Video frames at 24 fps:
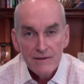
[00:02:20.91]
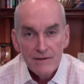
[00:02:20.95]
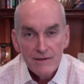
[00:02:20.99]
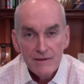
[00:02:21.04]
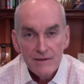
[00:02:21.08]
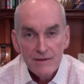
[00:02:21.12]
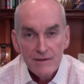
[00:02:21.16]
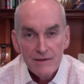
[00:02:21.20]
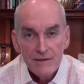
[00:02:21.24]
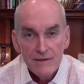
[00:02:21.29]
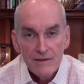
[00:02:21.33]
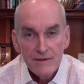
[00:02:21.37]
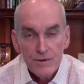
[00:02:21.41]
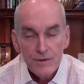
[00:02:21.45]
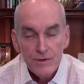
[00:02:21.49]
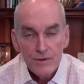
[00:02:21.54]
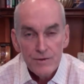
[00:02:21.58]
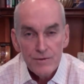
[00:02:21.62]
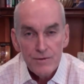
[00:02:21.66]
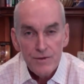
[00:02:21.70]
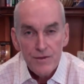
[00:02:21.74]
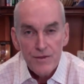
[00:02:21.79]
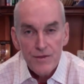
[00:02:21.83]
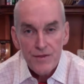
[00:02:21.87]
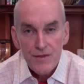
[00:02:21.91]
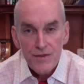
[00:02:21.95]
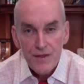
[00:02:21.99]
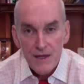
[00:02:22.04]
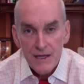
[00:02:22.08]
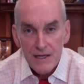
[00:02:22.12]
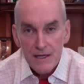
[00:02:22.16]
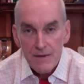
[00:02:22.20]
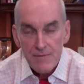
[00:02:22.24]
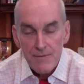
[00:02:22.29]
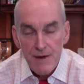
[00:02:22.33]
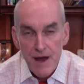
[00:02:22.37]
you
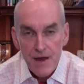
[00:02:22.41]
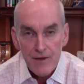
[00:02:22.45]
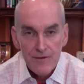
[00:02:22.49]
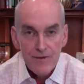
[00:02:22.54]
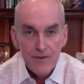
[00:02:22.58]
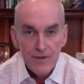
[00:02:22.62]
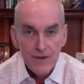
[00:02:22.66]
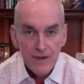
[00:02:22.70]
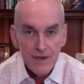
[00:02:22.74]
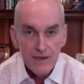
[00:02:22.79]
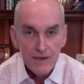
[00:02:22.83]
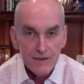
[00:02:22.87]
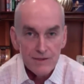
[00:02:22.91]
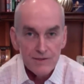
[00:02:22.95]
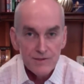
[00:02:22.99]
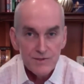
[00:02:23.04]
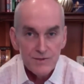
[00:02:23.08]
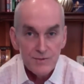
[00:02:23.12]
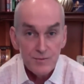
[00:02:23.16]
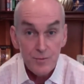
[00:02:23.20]
think about things,